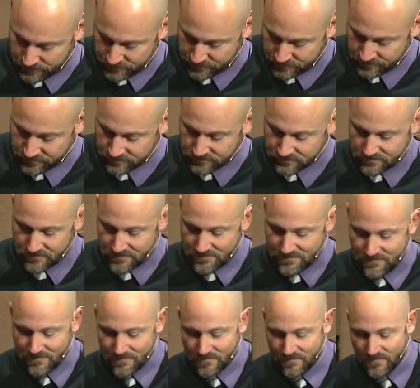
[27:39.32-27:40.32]

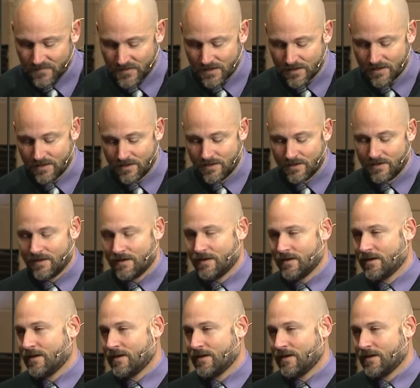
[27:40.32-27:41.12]
(no one is talking)